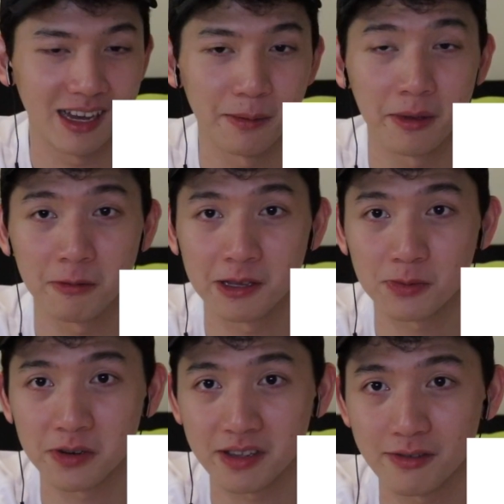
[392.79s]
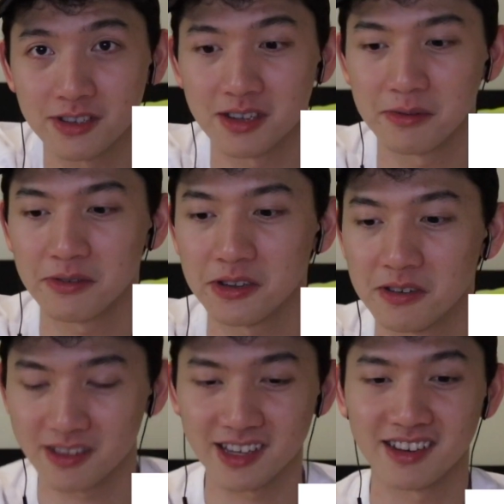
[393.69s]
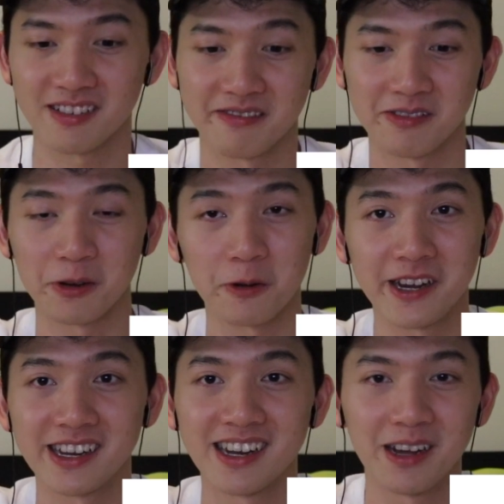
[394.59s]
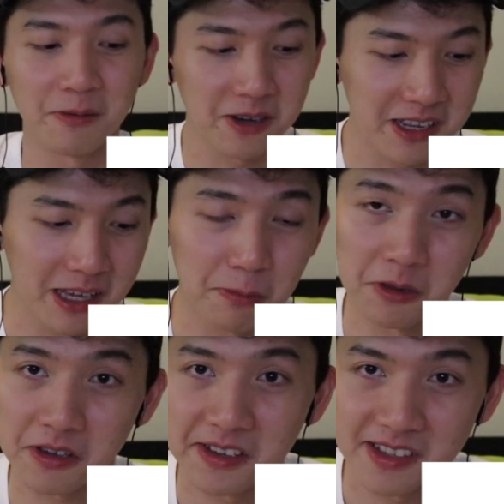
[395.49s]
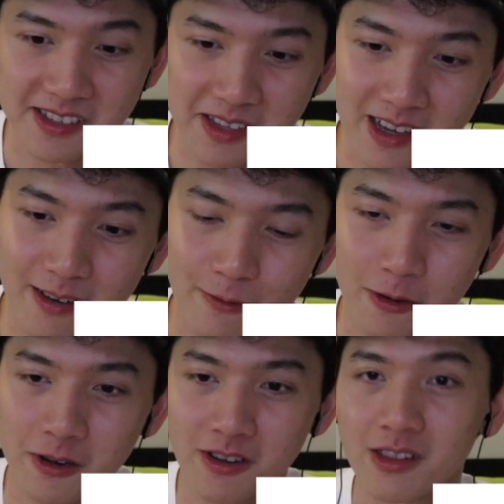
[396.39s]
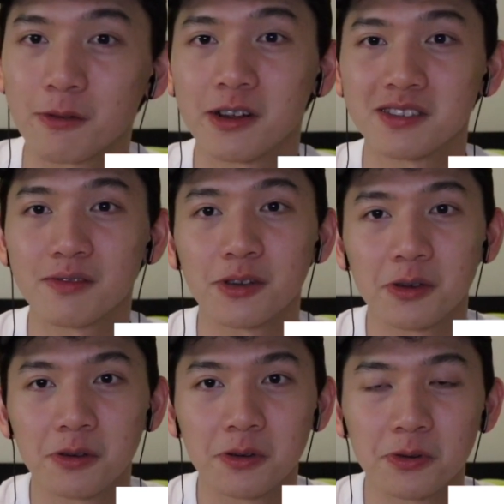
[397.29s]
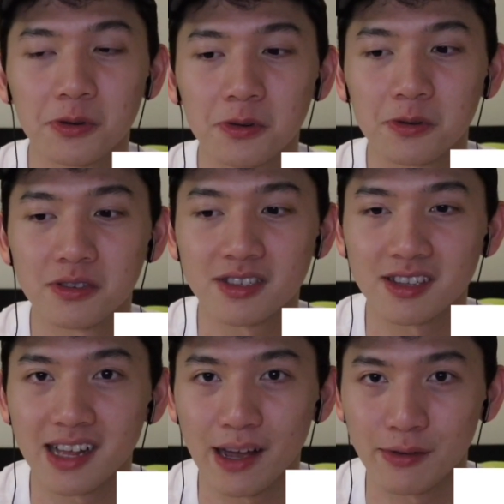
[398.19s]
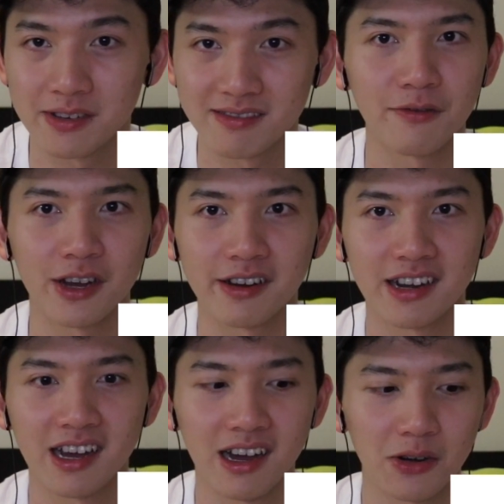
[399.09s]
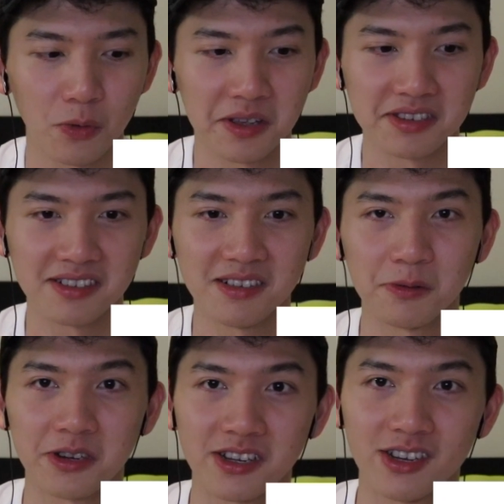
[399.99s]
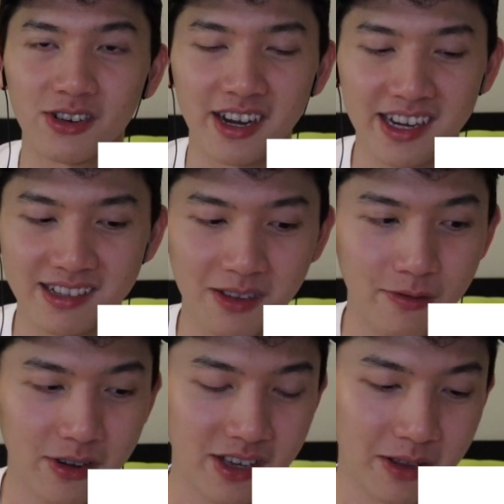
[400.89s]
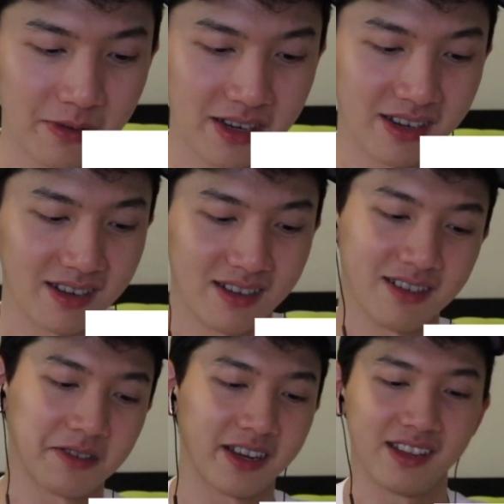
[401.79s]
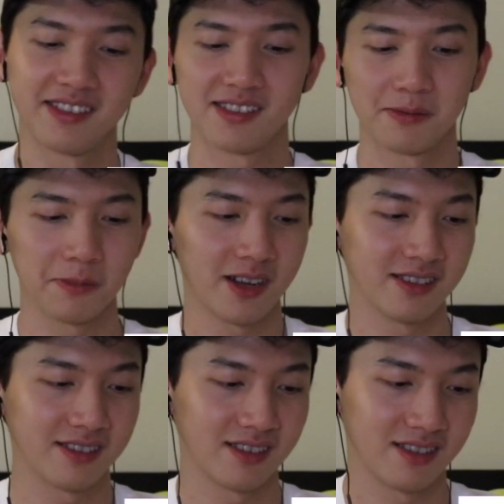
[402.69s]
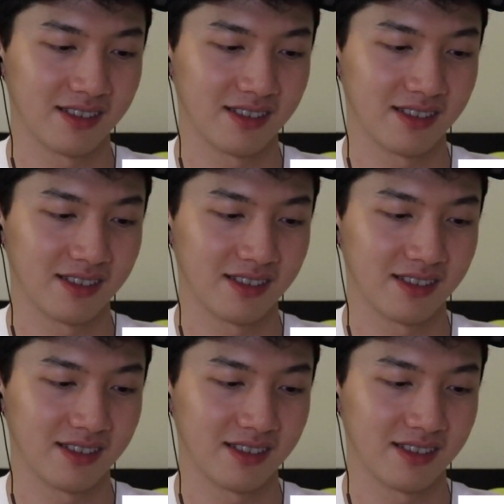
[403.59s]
Maybe it's working for some of you, then great. I'm gonna keep looking so that for the rest of you who still haven't figured out how to whistle, we're gonna try and look for another one. Okay, let's unpause.